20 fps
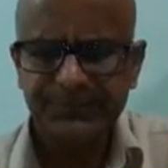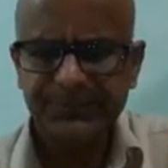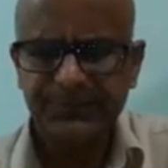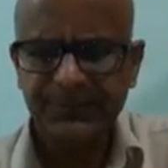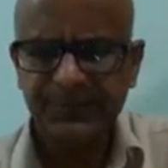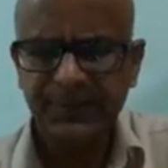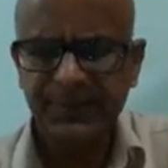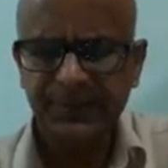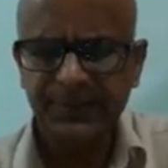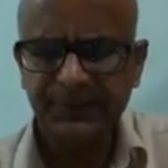
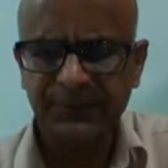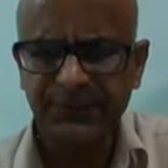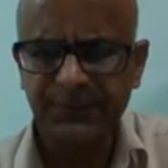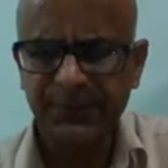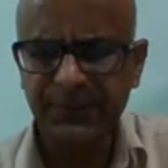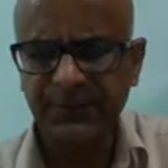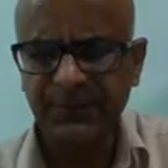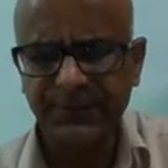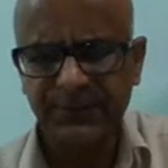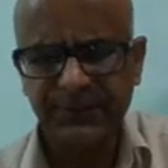live,
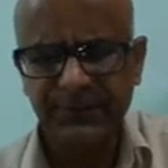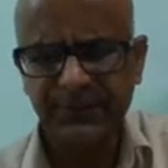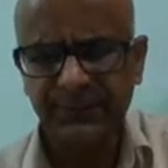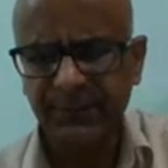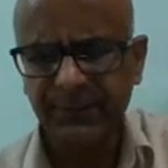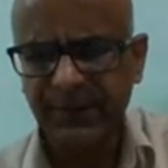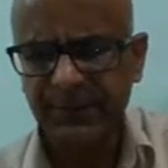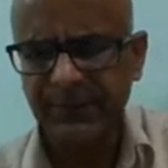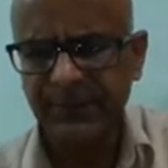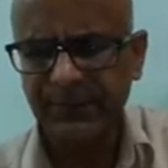because
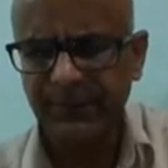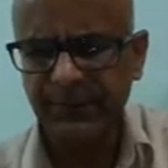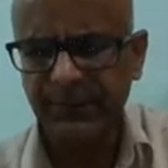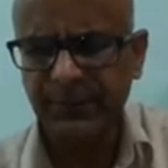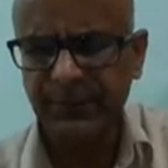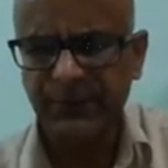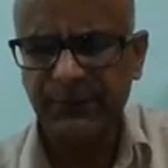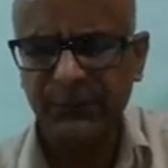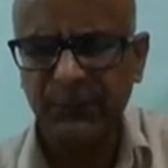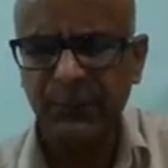might is the
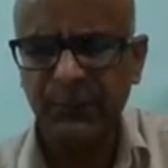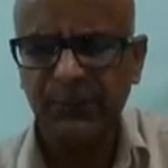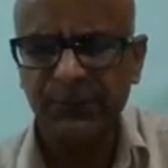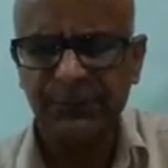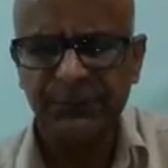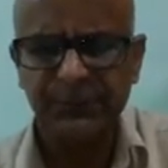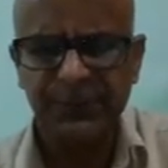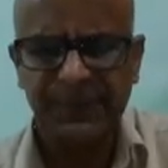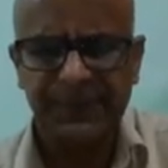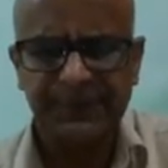past form of
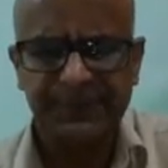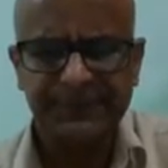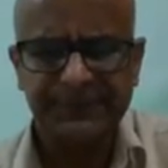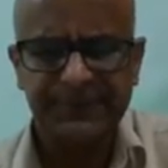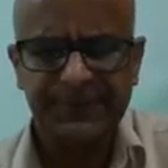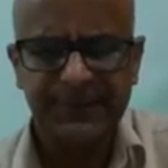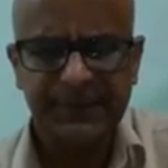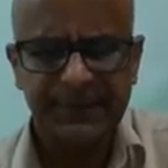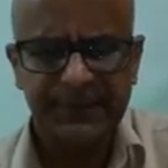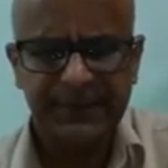may.
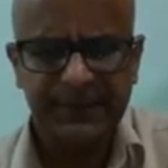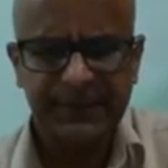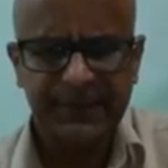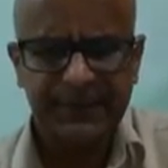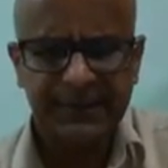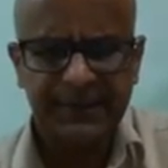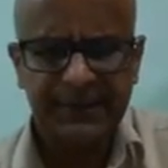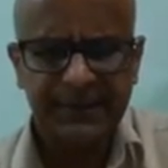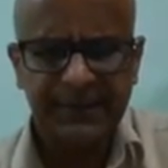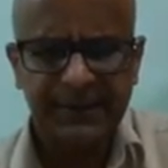
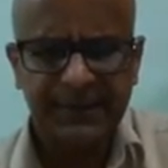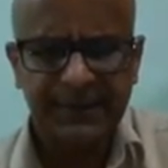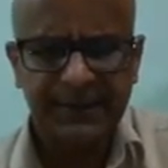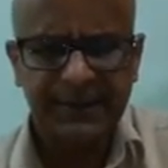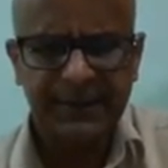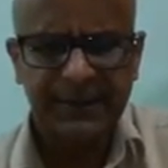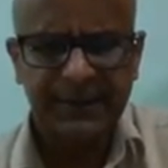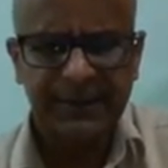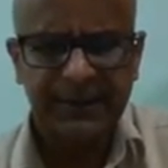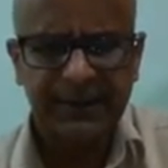
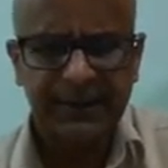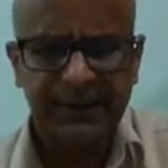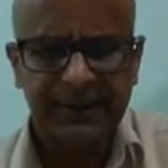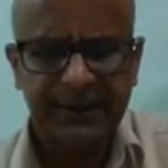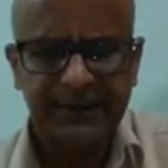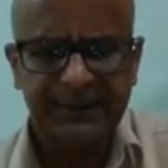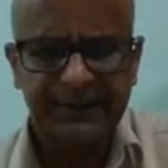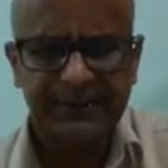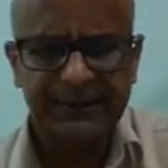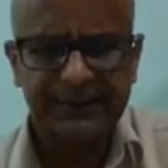
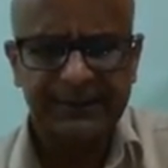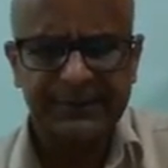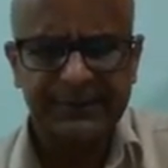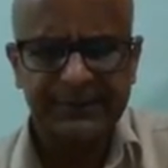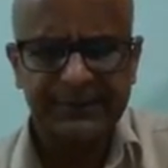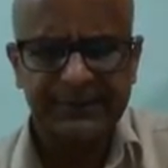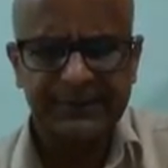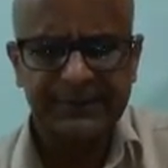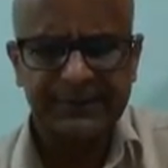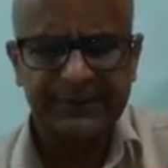And
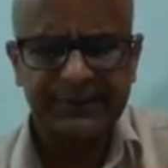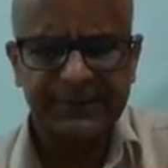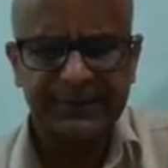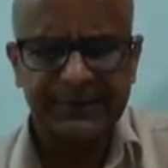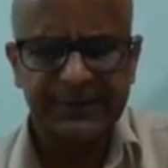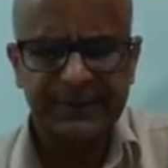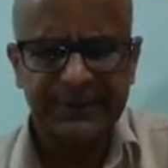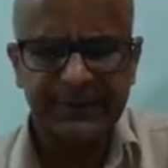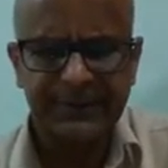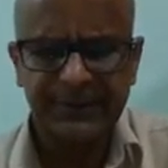
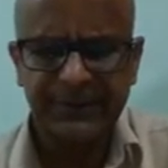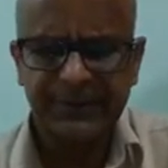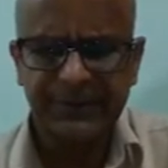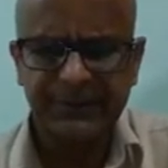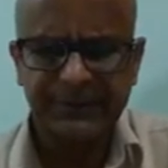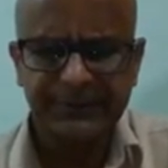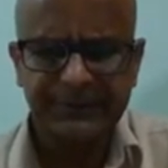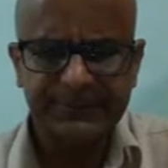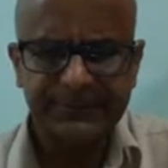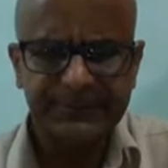here,
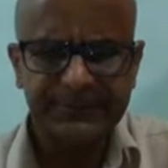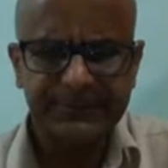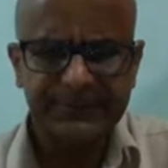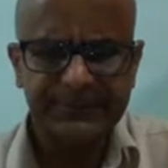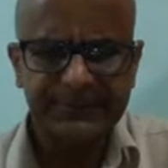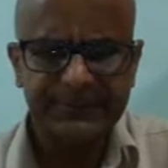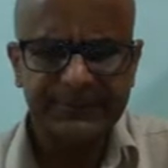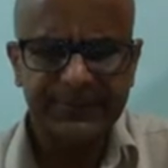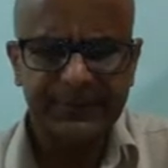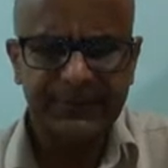
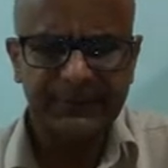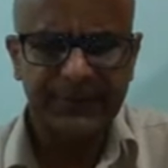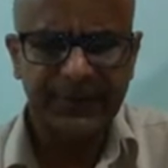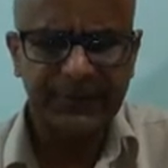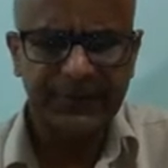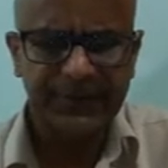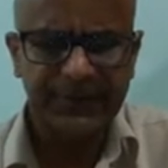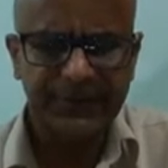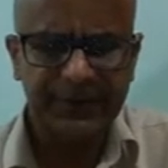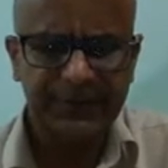if I
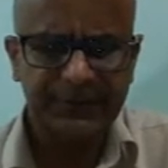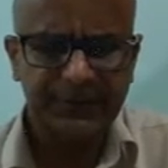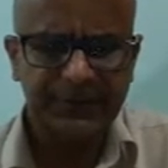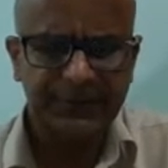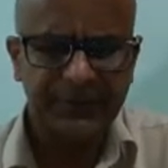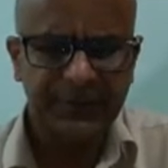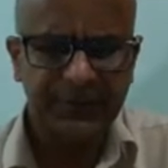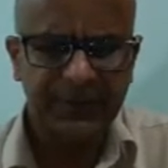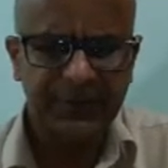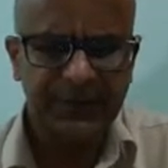say if
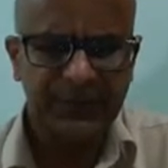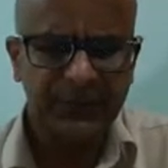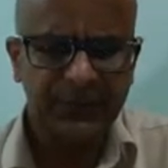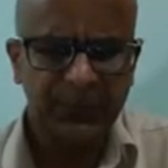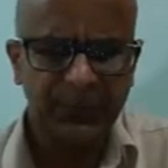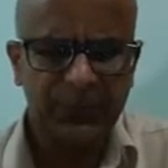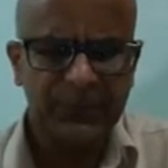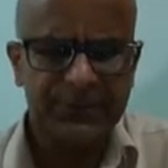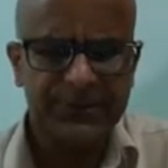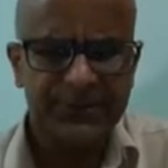I
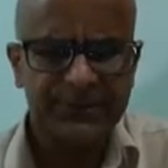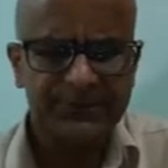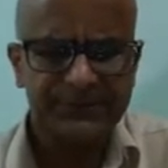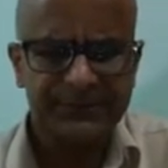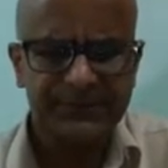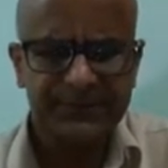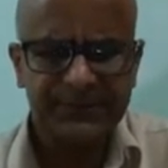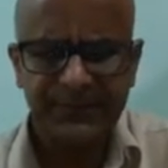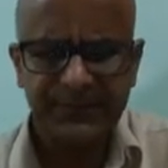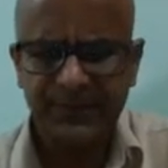would
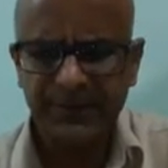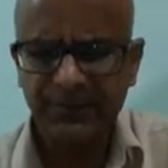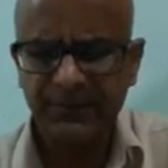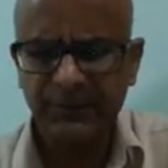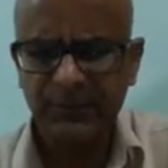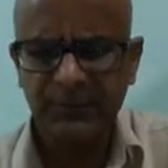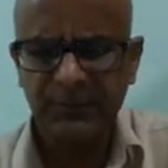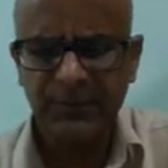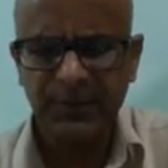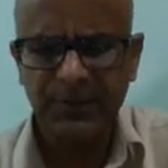get good
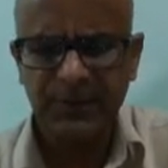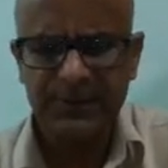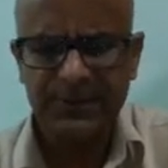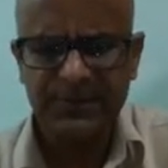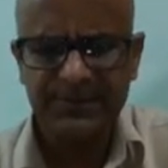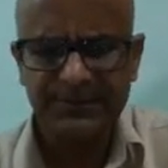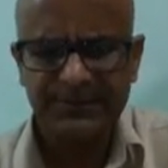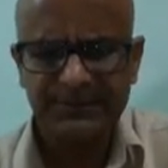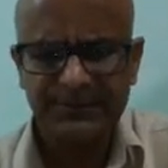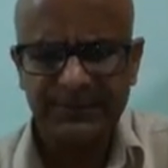marks
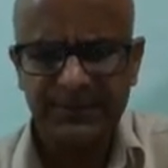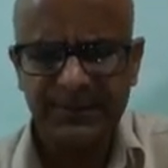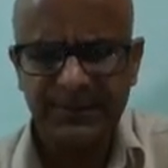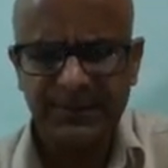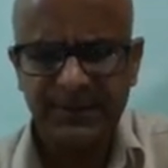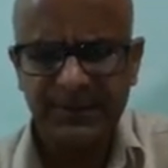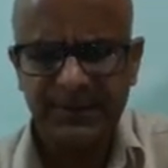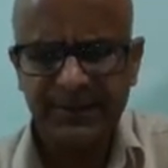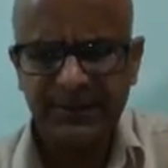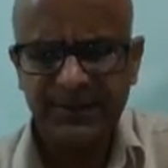
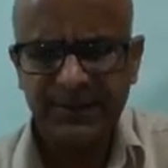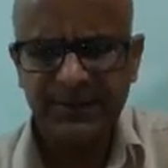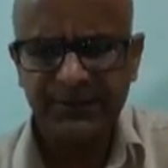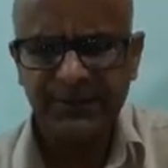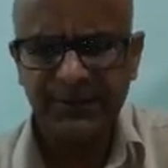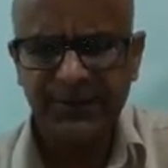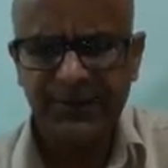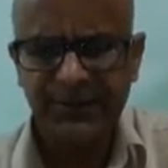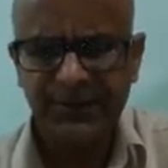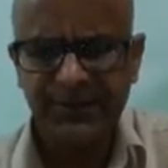if
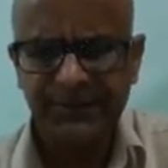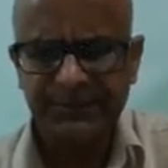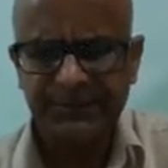I